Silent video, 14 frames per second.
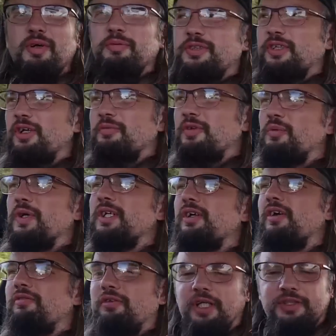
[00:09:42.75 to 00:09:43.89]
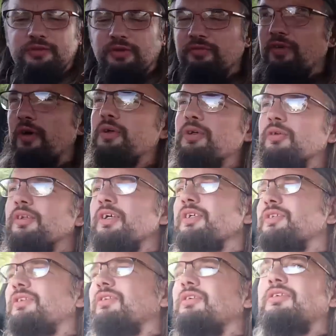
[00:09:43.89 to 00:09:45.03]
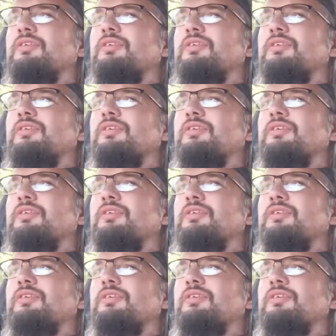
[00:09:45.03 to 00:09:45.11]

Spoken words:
maybe I should open the window for extra vocalness.